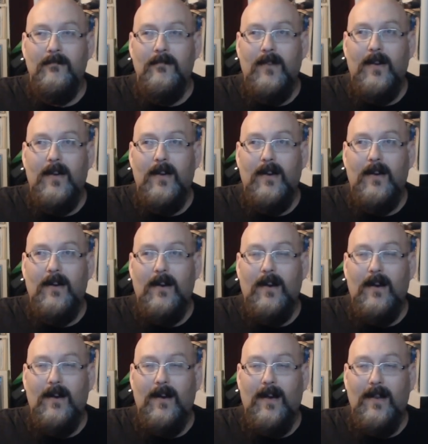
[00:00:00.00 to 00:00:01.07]
uh,
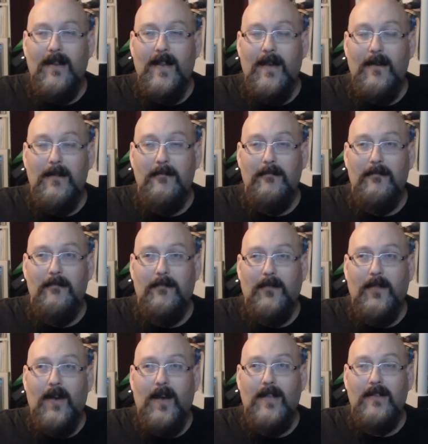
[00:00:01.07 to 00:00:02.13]
I didn't have any
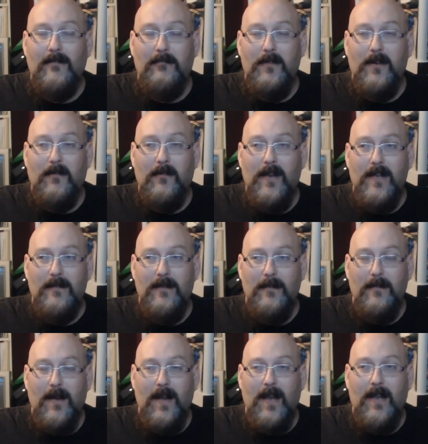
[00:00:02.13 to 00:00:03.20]
thoughts of putting a Raspberry
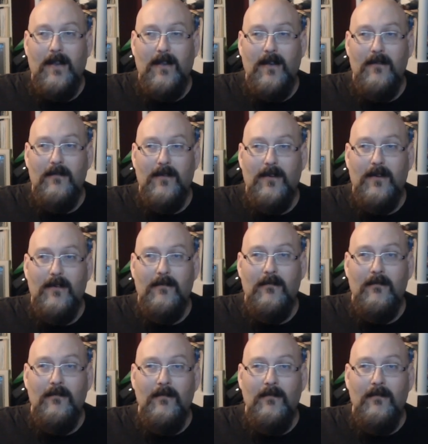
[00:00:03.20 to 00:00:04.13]
Pi in a Coco,